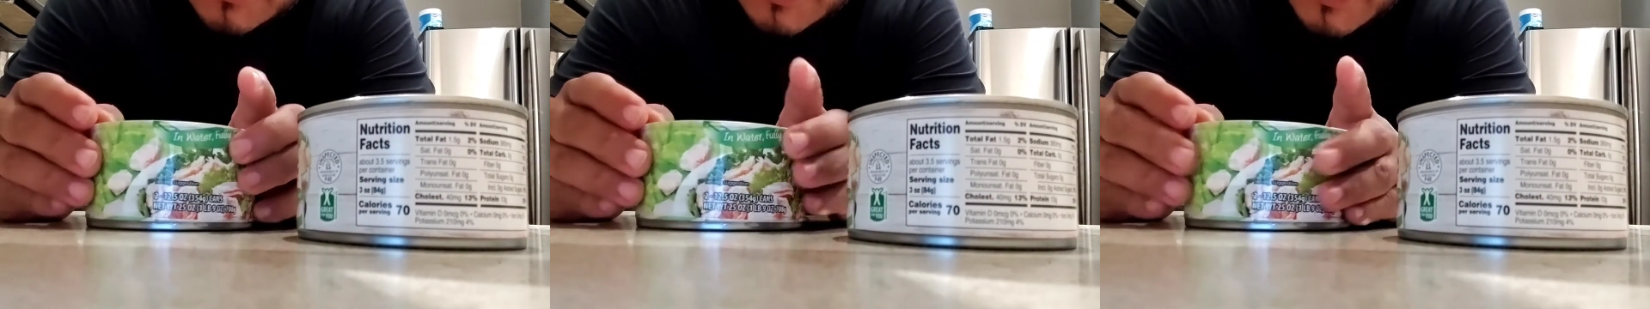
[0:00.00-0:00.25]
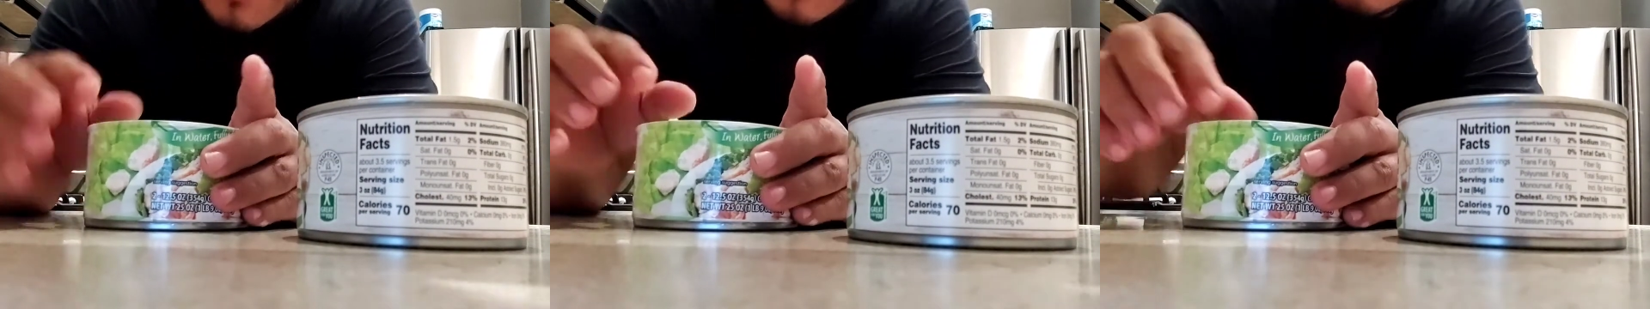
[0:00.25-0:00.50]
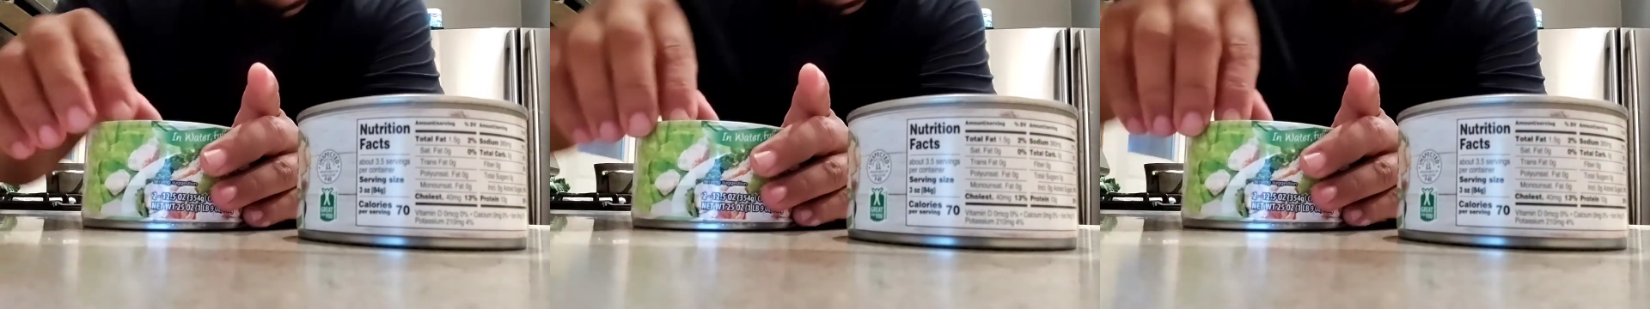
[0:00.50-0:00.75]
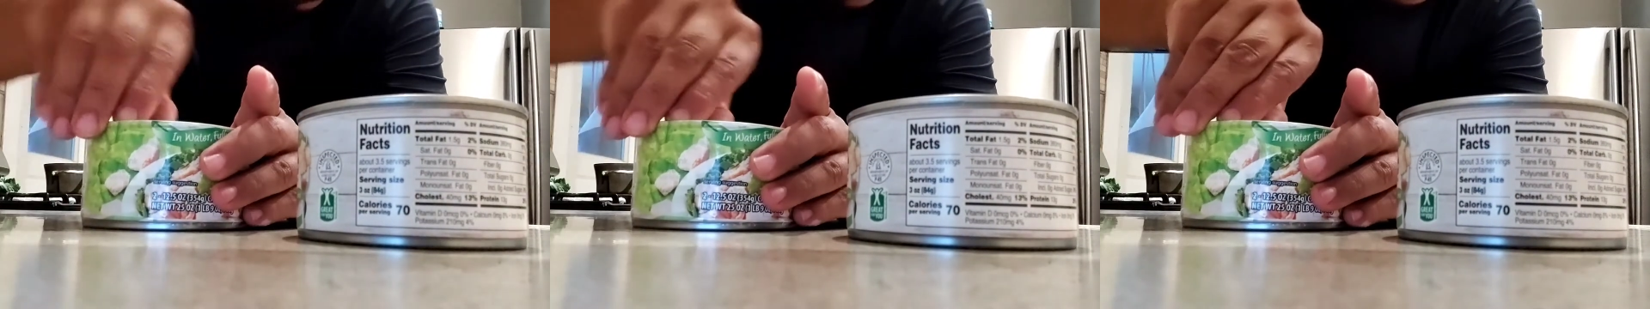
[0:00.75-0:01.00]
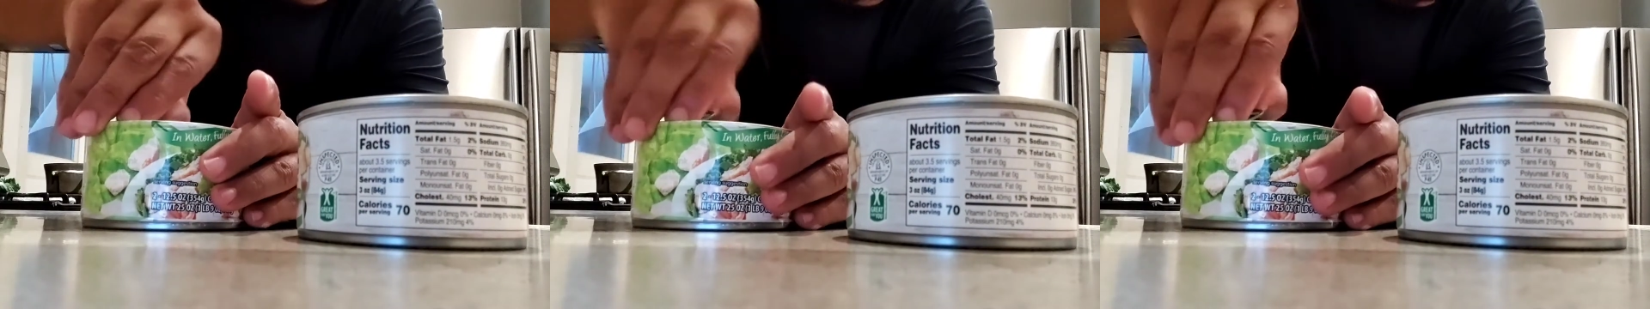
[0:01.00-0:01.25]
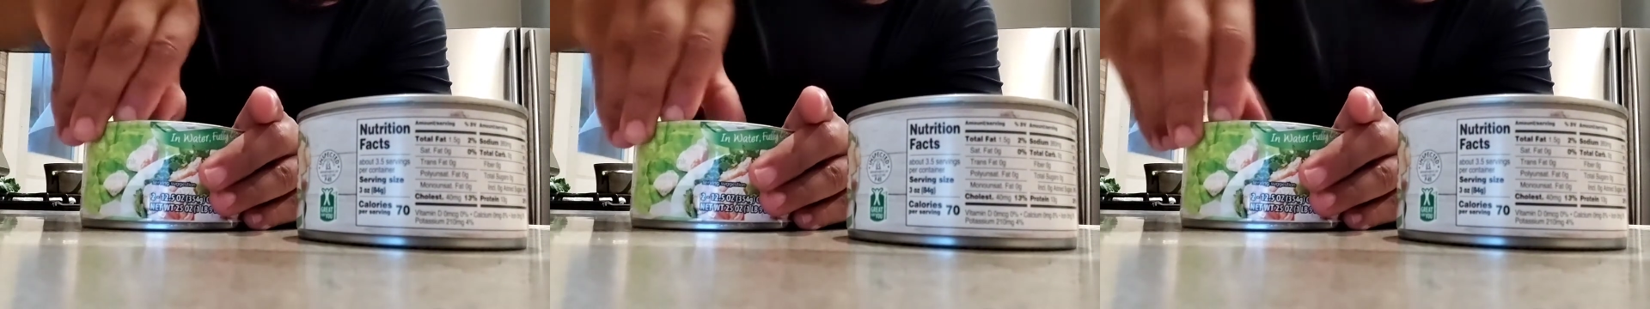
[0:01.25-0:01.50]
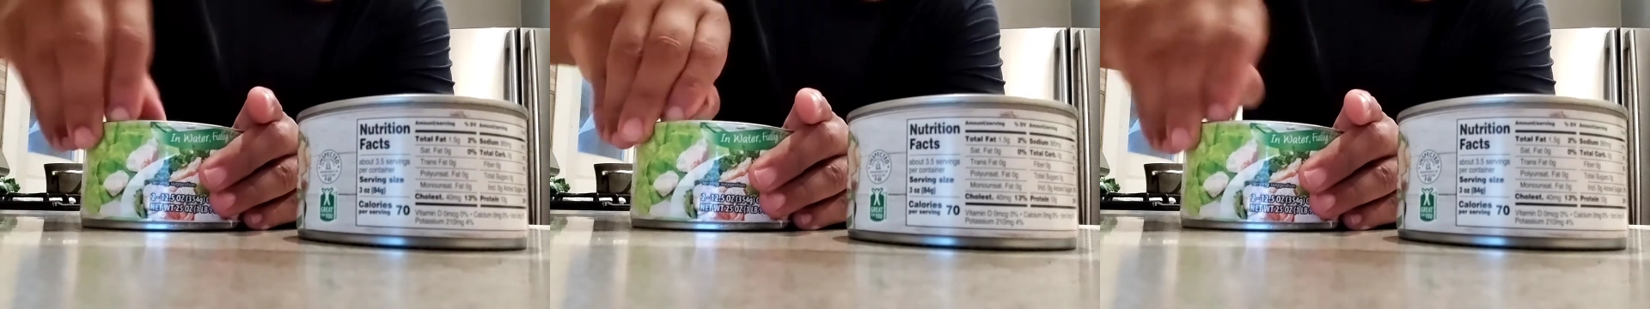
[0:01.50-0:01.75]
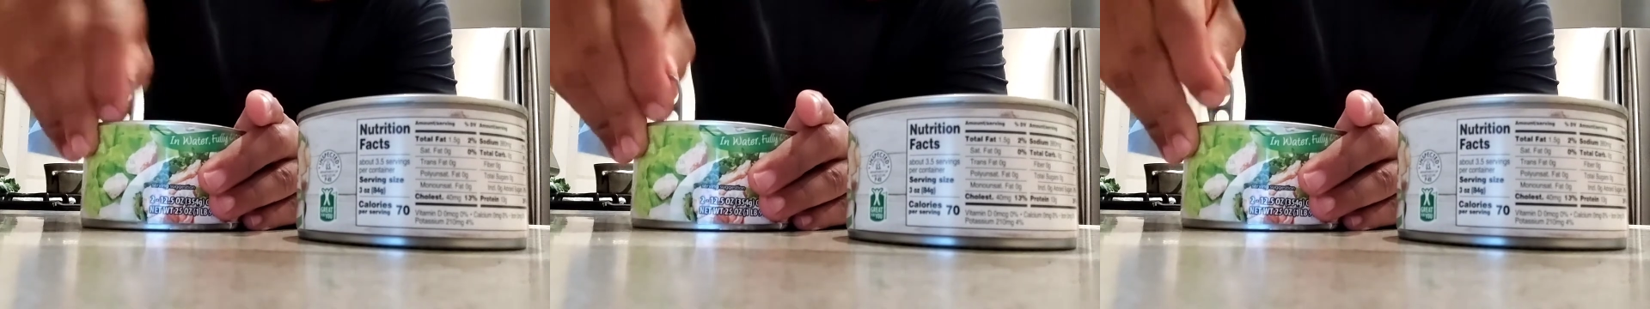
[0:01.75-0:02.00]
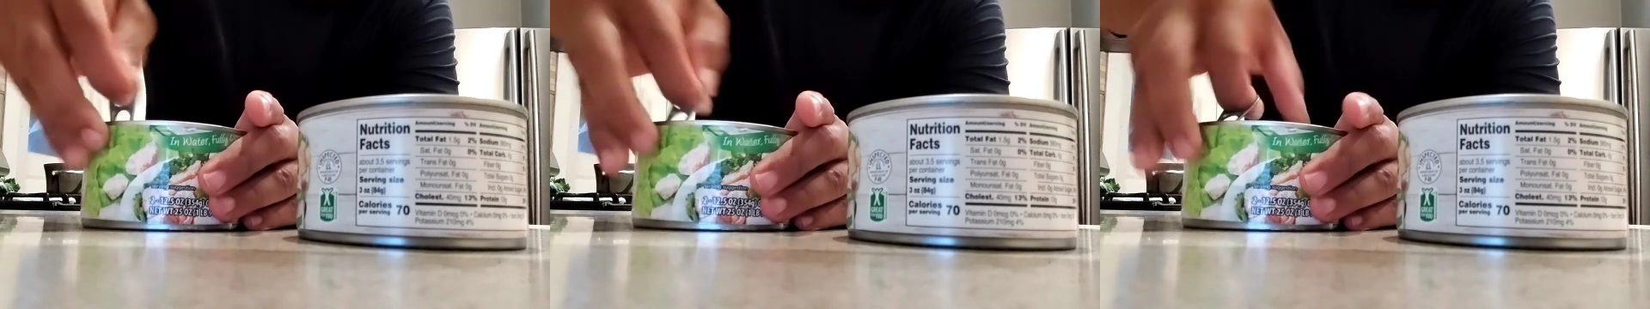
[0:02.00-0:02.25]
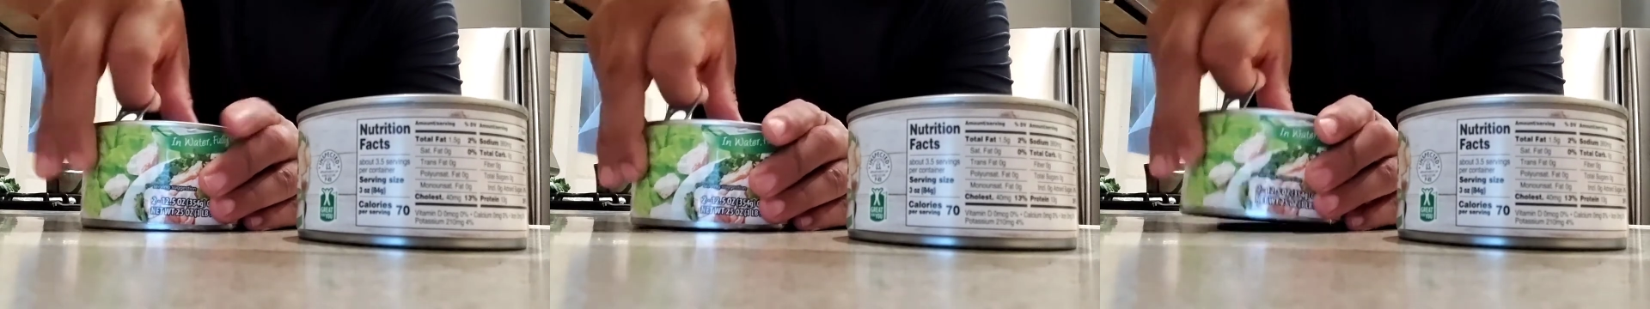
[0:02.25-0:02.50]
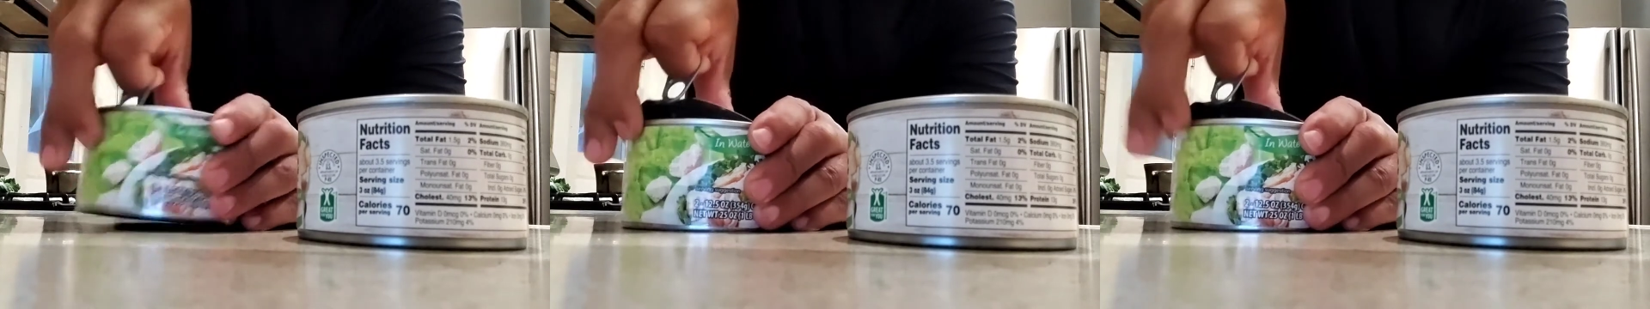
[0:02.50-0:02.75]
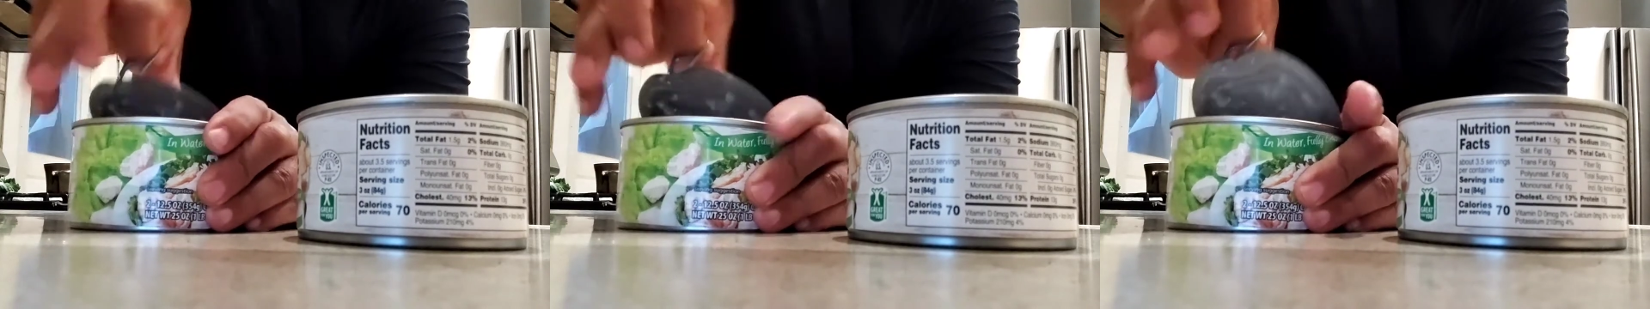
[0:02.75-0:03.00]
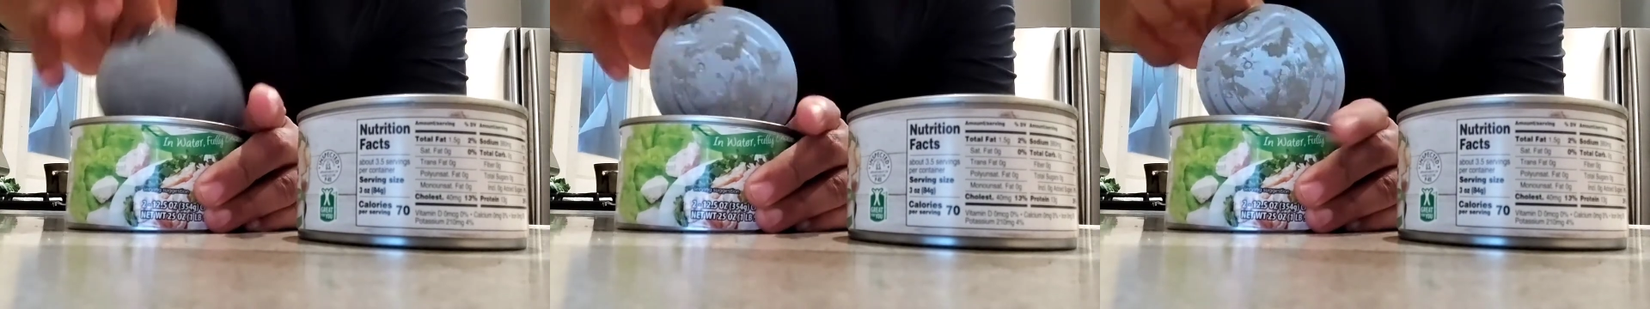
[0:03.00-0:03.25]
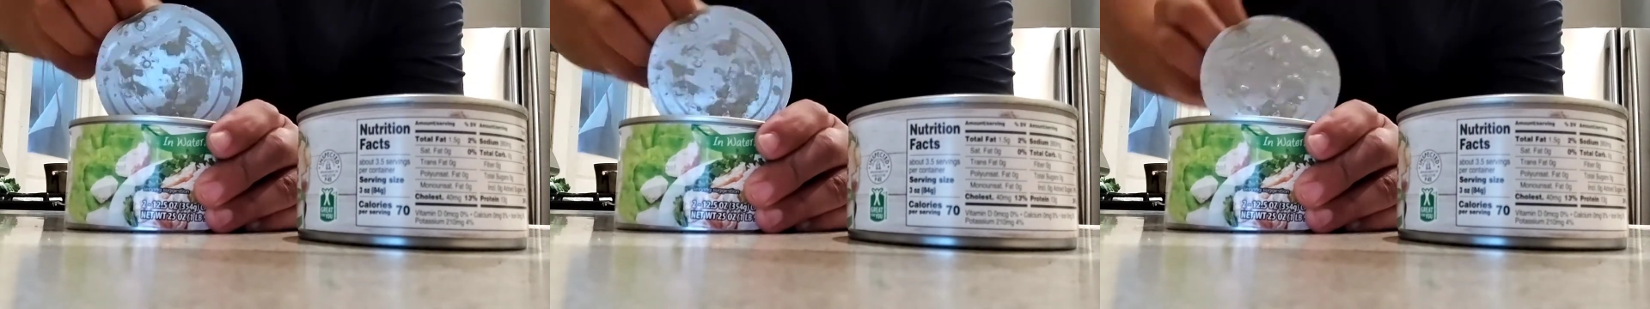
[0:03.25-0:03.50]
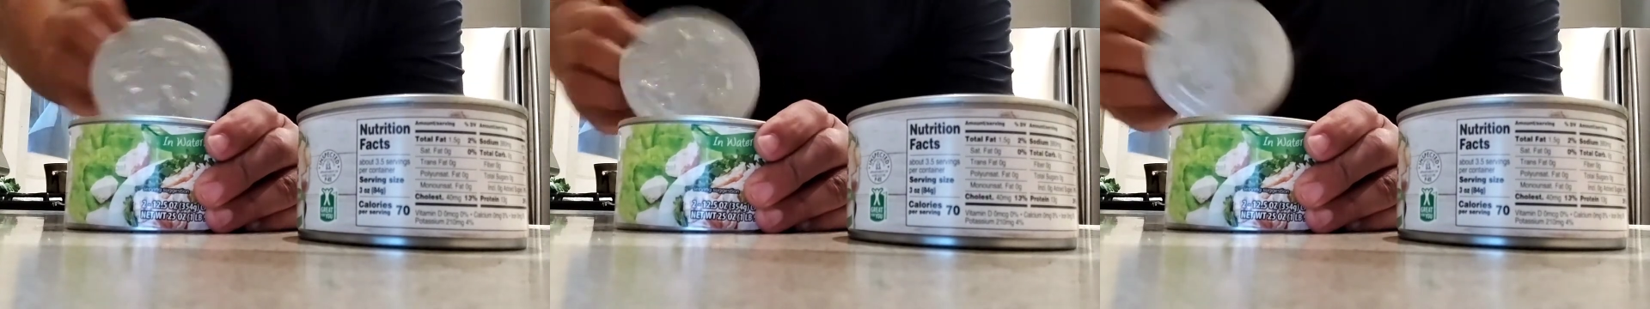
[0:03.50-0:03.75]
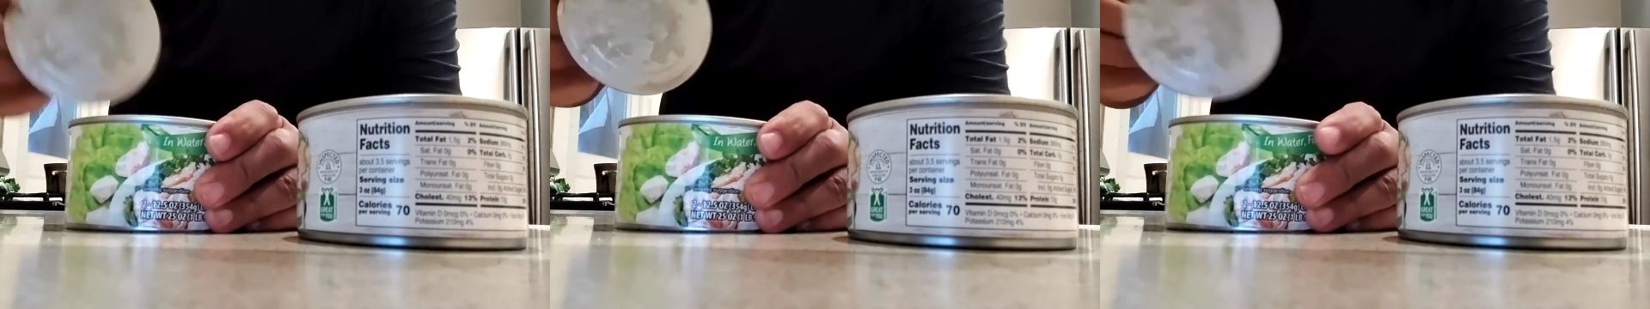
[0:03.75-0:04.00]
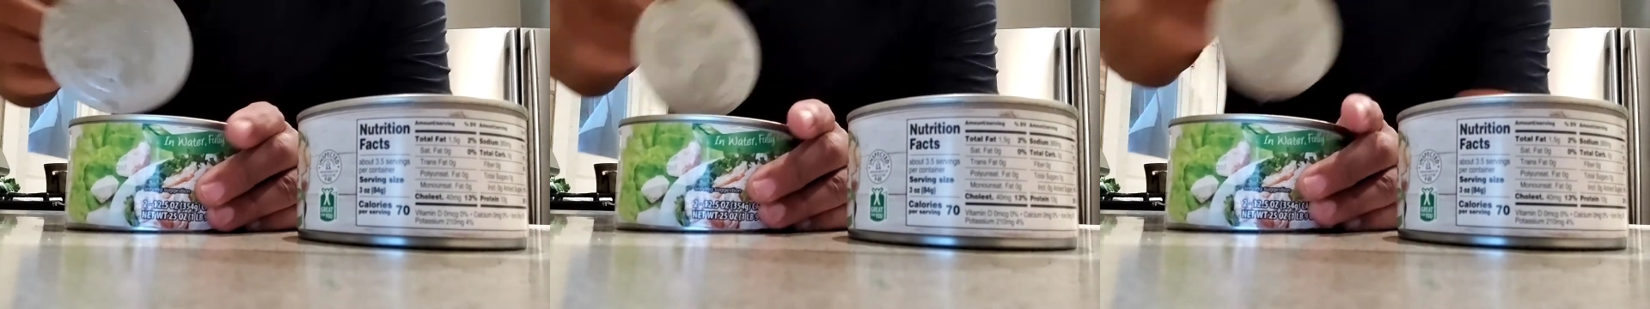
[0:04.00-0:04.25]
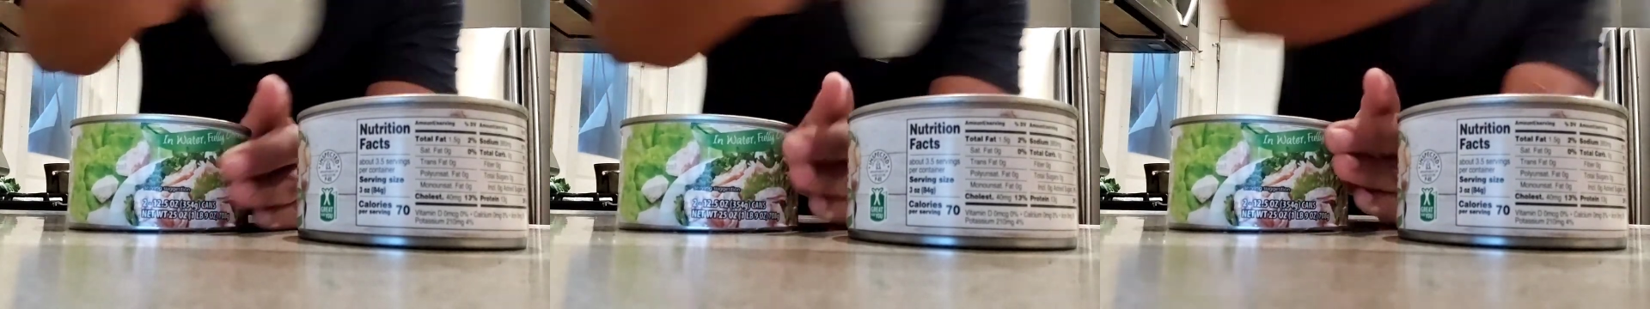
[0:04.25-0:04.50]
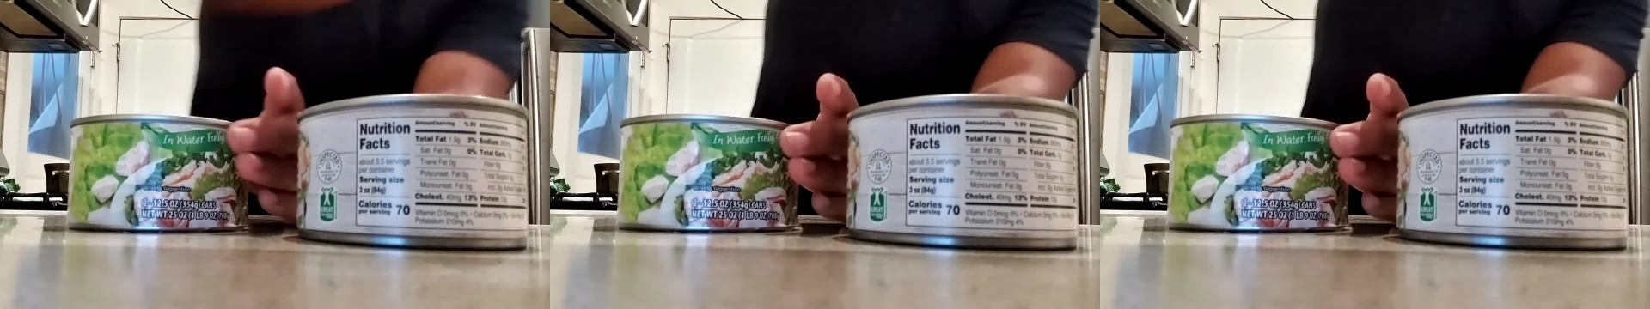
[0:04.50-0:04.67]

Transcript: [unreadable: no face in view]